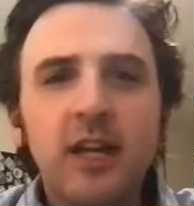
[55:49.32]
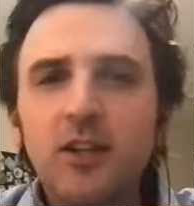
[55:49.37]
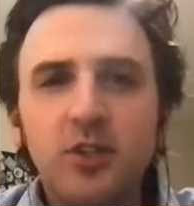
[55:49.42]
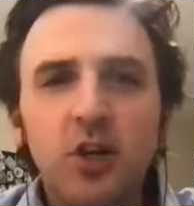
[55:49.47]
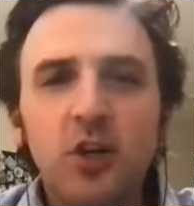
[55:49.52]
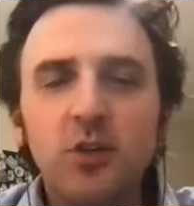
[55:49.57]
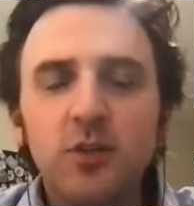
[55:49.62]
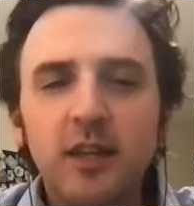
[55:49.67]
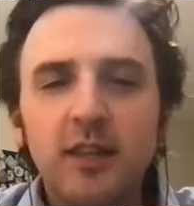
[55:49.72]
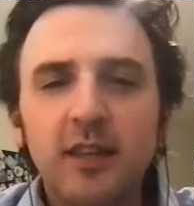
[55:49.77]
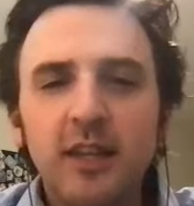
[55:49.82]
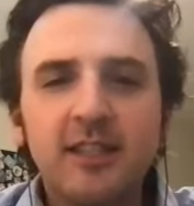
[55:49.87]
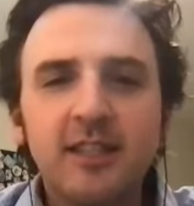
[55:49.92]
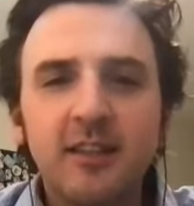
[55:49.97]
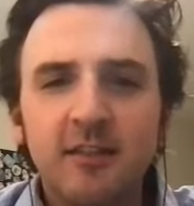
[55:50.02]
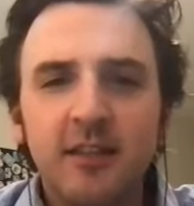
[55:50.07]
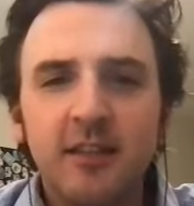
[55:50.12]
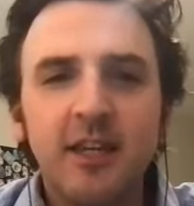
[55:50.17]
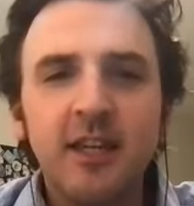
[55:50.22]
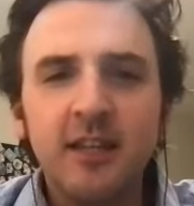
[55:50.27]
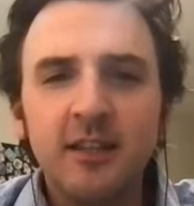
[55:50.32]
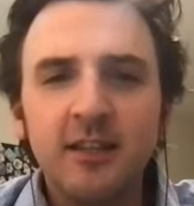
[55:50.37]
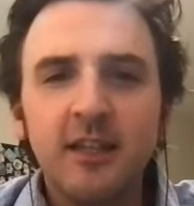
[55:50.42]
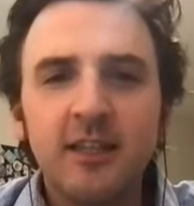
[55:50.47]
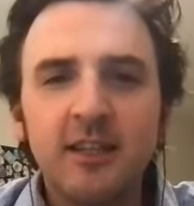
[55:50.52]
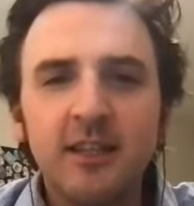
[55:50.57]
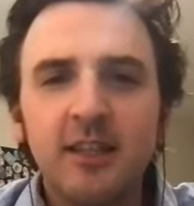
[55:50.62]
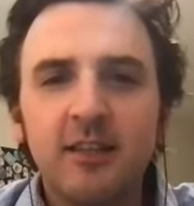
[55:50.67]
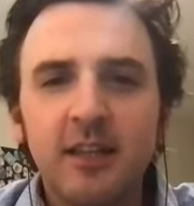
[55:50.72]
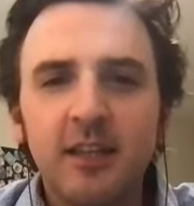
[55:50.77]
not joking. That's a thing.
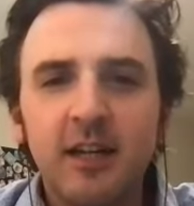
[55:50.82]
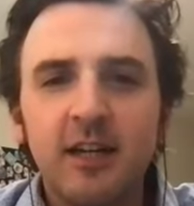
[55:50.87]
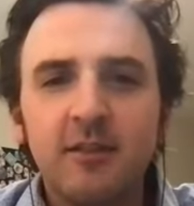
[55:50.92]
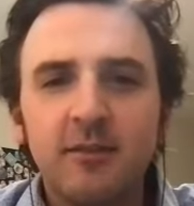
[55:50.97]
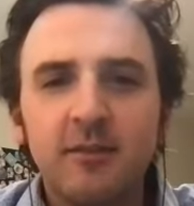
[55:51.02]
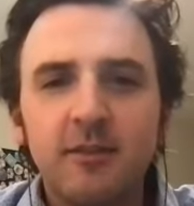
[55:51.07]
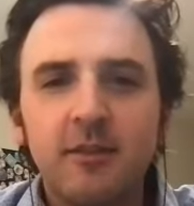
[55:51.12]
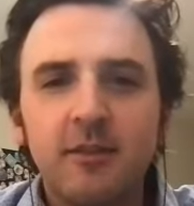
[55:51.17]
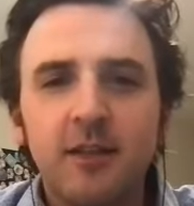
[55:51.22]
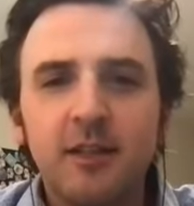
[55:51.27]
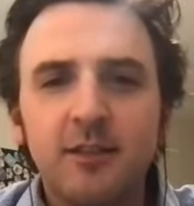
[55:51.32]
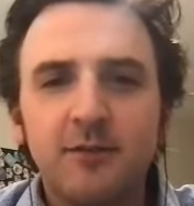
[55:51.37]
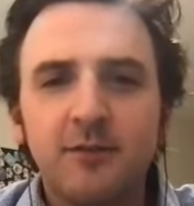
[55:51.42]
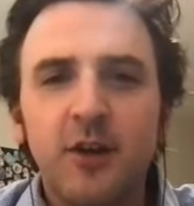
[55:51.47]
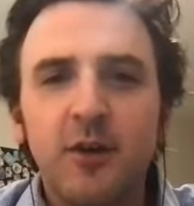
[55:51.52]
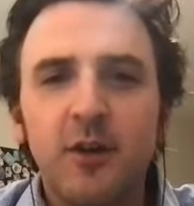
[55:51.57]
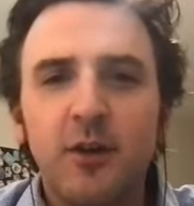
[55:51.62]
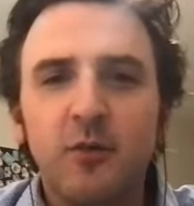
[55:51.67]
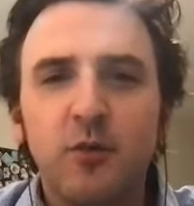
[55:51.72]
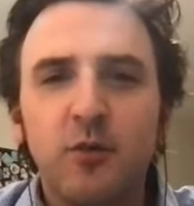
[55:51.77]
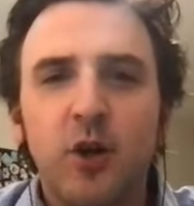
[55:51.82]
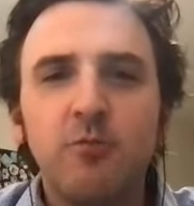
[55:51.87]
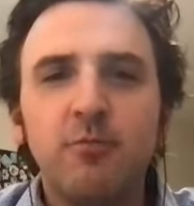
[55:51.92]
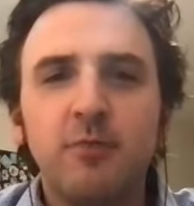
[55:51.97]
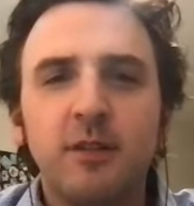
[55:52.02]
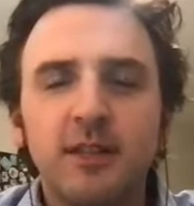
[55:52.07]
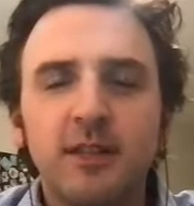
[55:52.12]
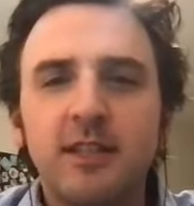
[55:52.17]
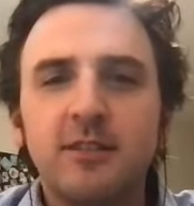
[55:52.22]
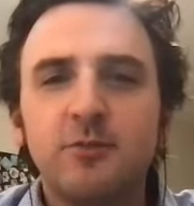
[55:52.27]
Like they thought yeah. that's very
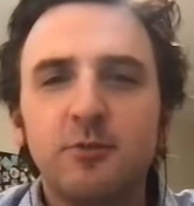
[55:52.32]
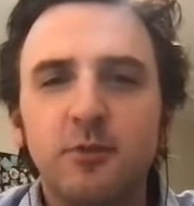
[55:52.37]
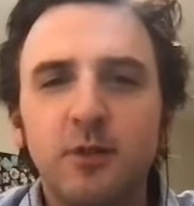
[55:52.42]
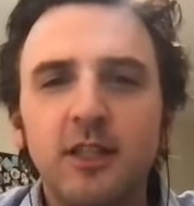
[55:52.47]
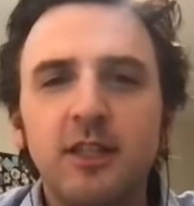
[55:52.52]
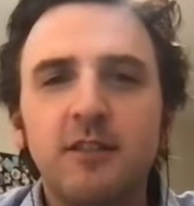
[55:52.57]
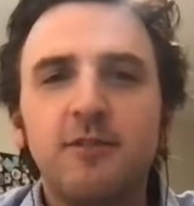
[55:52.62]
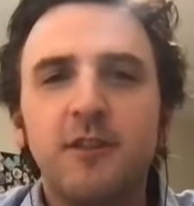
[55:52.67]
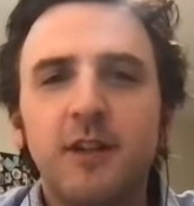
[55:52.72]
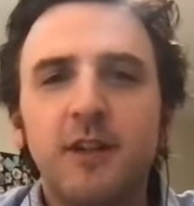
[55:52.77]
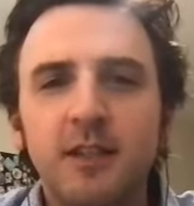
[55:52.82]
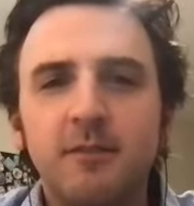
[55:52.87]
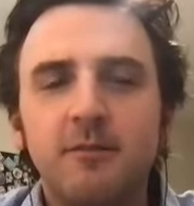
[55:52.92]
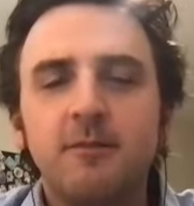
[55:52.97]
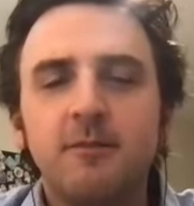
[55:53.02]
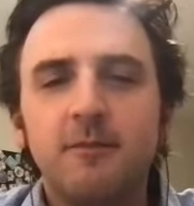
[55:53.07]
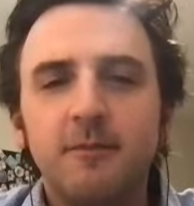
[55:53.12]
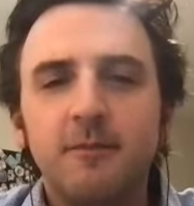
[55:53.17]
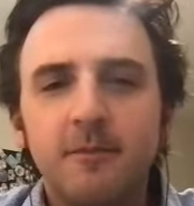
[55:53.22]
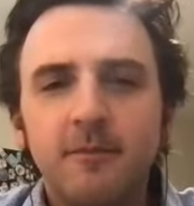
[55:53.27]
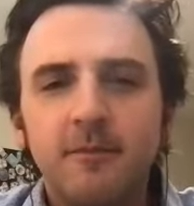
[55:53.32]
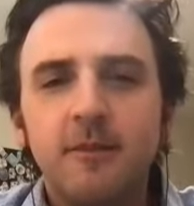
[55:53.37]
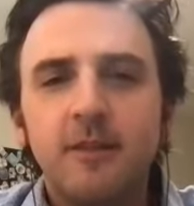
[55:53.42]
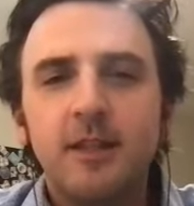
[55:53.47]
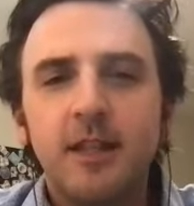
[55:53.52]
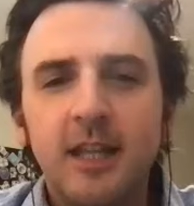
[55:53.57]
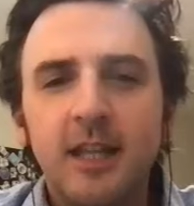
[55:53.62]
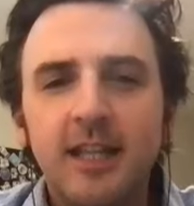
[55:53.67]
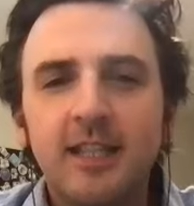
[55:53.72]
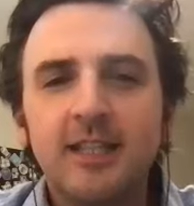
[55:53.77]
Roman. That's really fun.
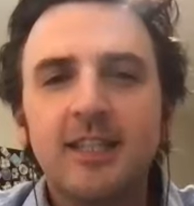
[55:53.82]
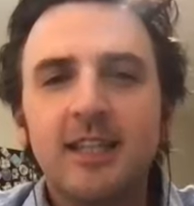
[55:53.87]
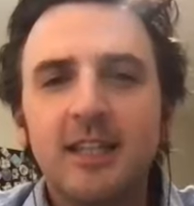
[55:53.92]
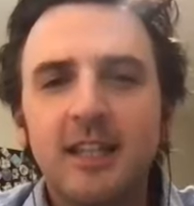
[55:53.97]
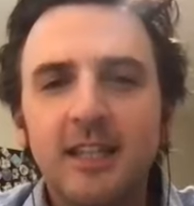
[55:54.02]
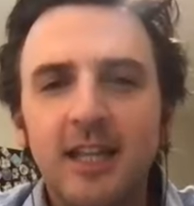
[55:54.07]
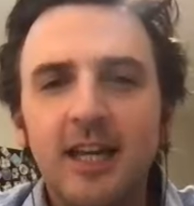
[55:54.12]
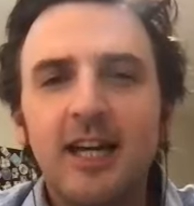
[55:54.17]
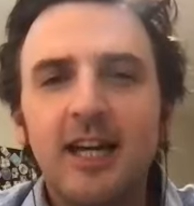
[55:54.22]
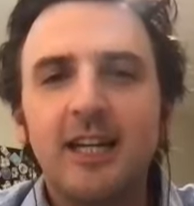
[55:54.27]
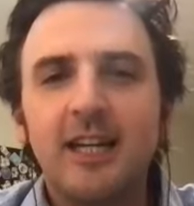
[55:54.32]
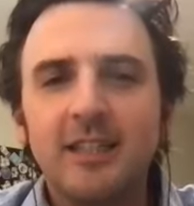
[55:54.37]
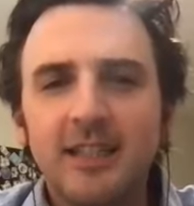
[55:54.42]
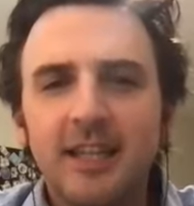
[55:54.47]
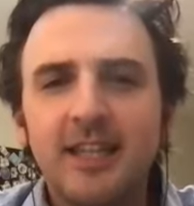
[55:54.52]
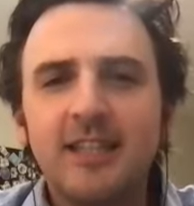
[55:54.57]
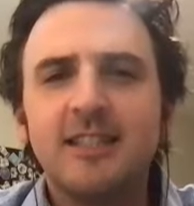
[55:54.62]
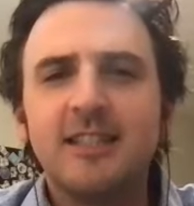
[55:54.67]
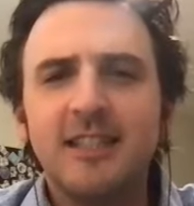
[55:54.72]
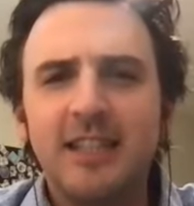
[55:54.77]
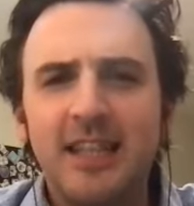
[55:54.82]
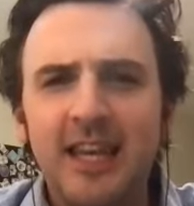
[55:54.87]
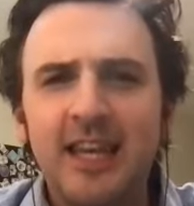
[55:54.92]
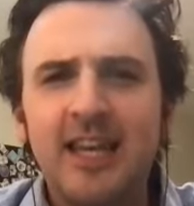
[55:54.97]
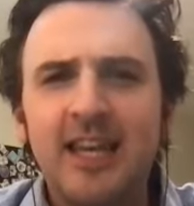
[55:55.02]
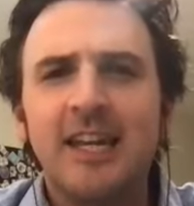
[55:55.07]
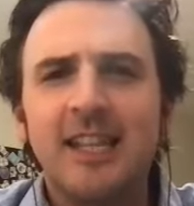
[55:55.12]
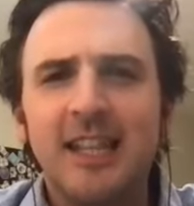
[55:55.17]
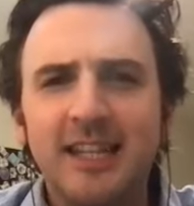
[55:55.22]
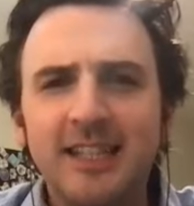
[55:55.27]
I yeah, like that a right? lot. A that's
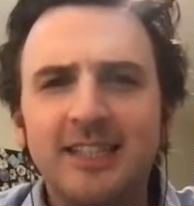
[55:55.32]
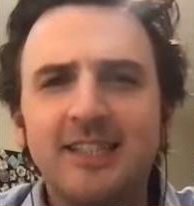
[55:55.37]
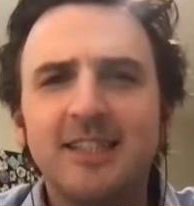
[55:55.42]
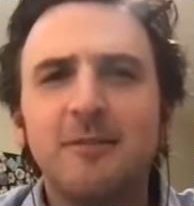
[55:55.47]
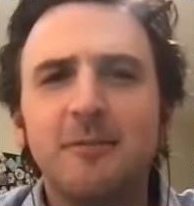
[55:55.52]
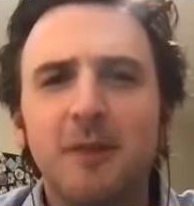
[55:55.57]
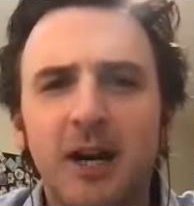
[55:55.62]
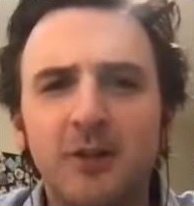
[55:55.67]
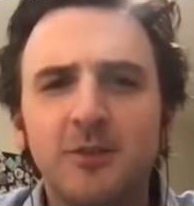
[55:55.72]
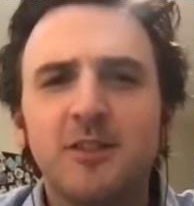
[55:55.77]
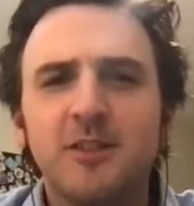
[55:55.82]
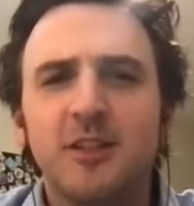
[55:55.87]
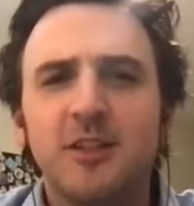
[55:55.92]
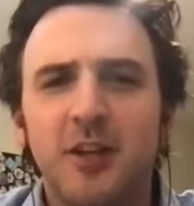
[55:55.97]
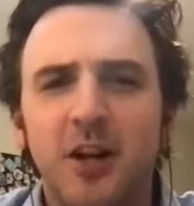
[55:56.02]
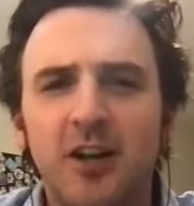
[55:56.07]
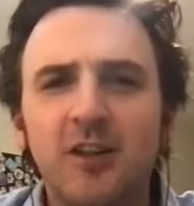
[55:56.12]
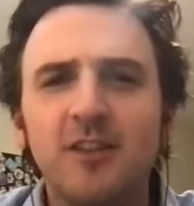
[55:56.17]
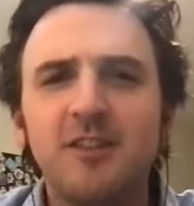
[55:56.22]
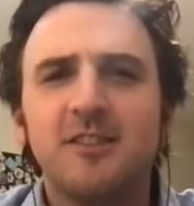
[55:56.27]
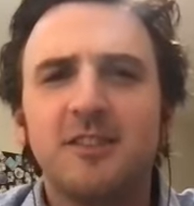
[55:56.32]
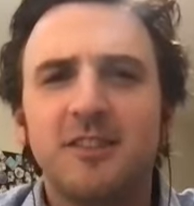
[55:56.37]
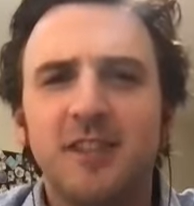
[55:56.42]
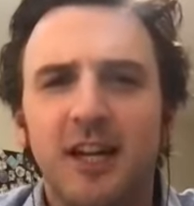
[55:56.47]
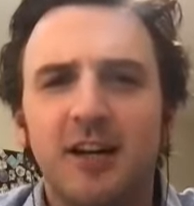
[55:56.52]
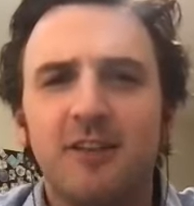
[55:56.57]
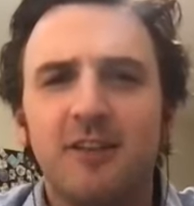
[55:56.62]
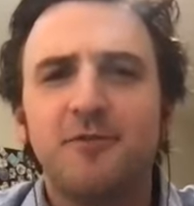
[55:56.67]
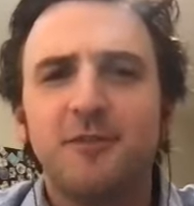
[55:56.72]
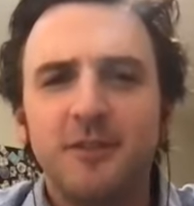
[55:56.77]
yeah, of... that's some House of Cards
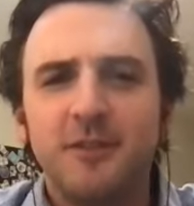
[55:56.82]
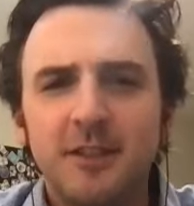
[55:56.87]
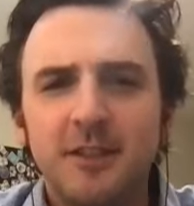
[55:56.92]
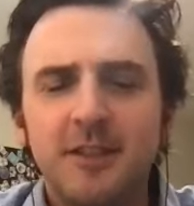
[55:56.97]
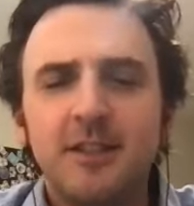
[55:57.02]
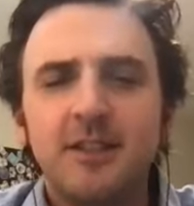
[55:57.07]
stuff.